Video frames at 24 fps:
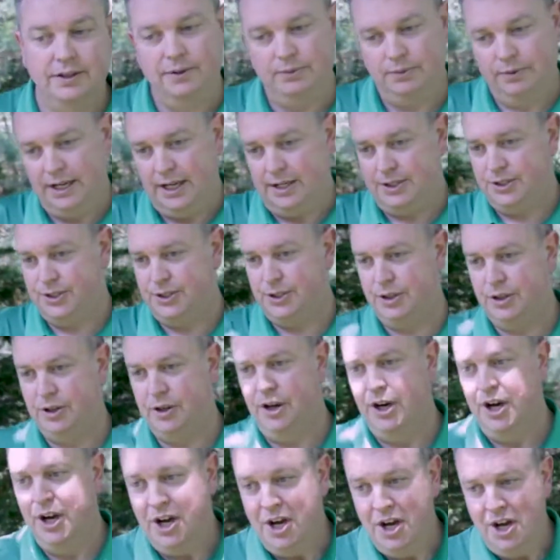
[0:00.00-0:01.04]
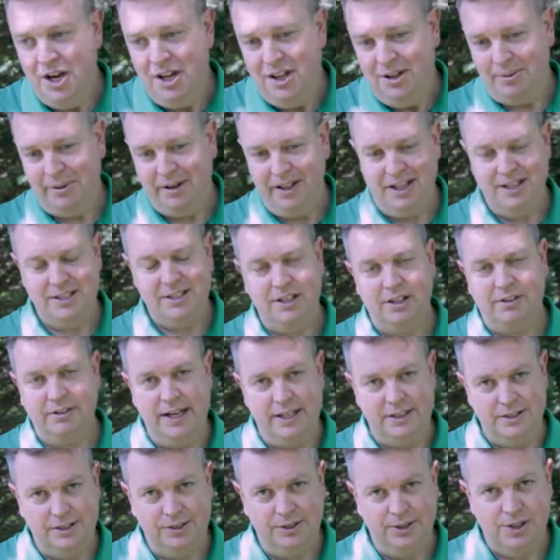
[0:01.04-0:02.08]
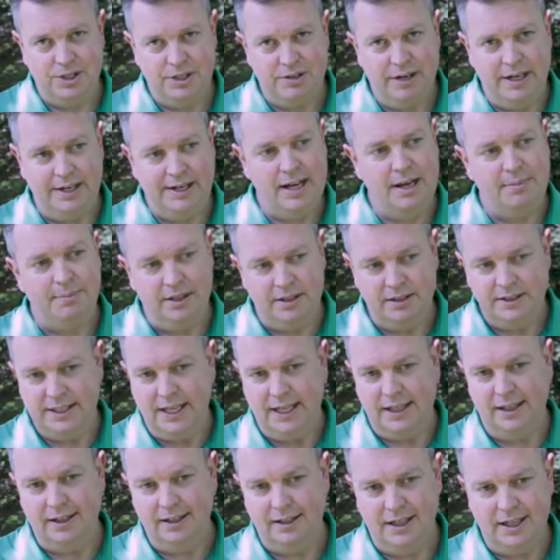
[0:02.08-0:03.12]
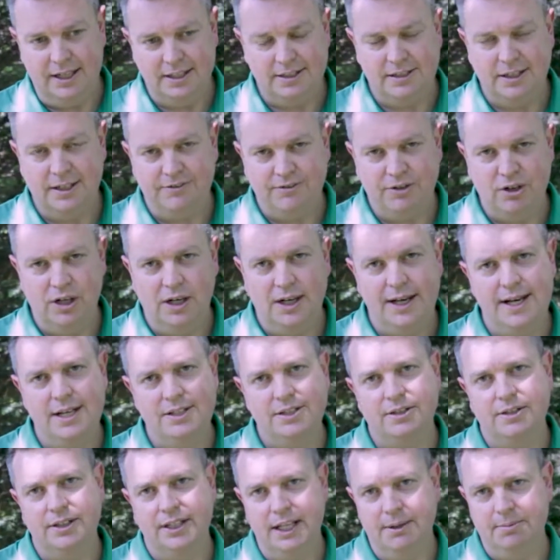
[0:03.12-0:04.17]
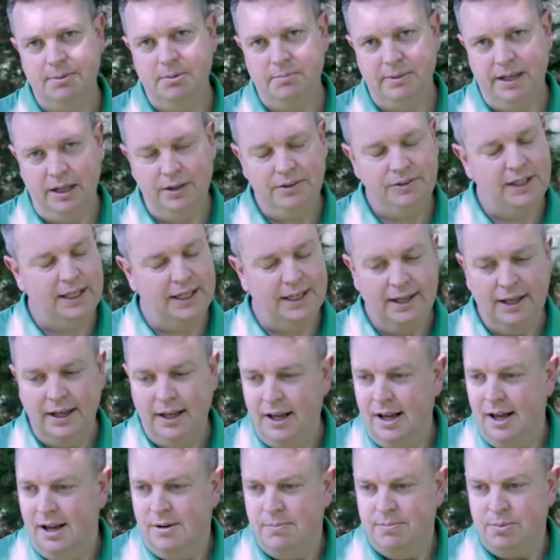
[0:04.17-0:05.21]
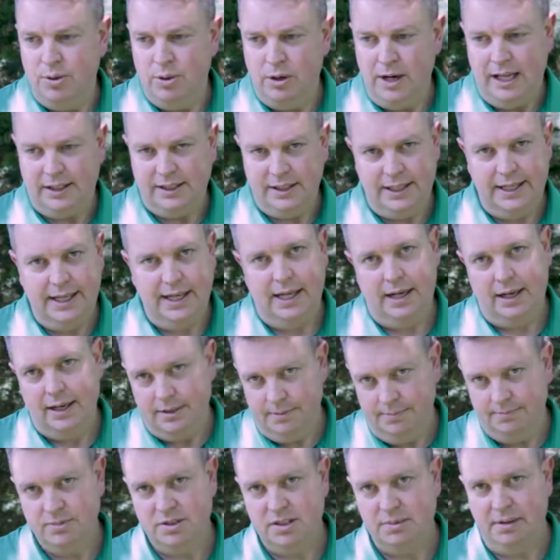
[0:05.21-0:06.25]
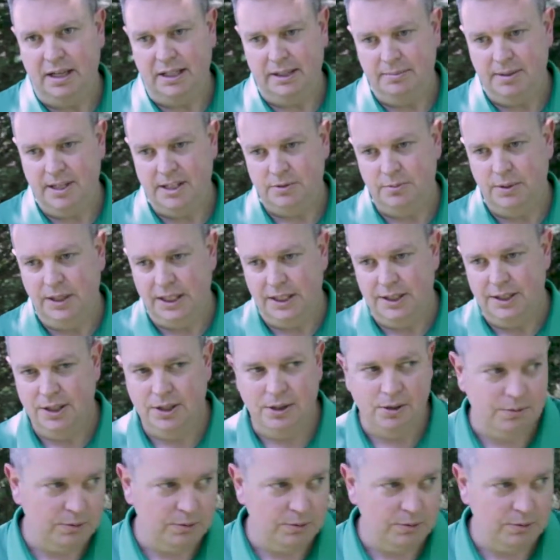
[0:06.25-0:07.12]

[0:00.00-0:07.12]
We're not sure, there really isn't a great solution right now, but taking a nice fertilizer and keeping them healthy, pruning out the dead, is about the best we can do.